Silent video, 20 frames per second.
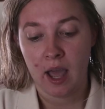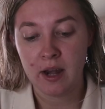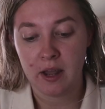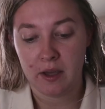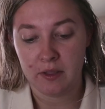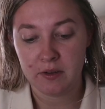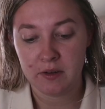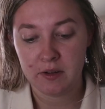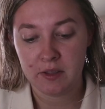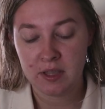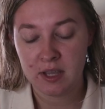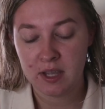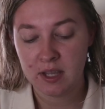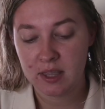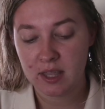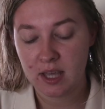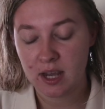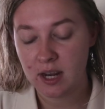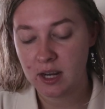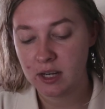Another
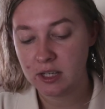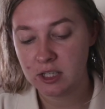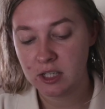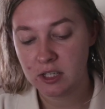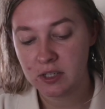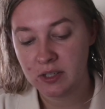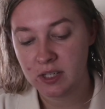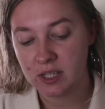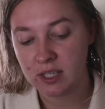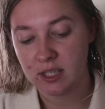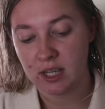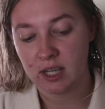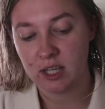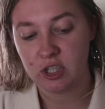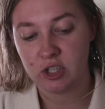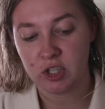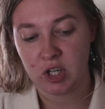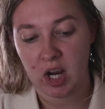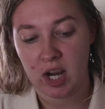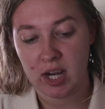thing that I do is I
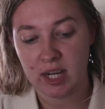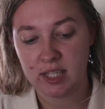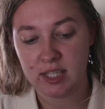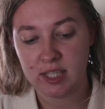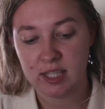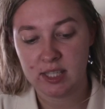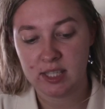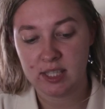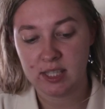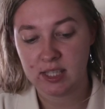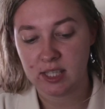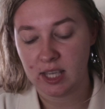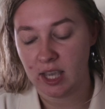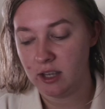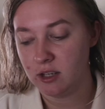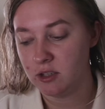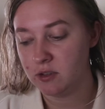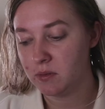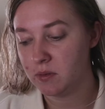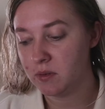try to
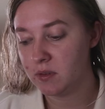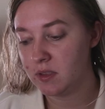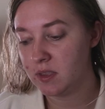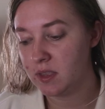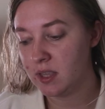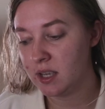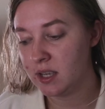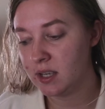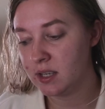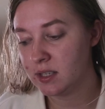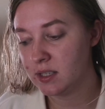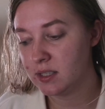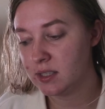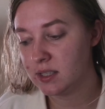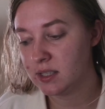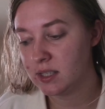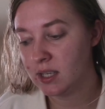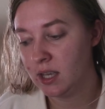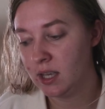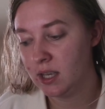schedule
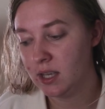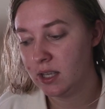things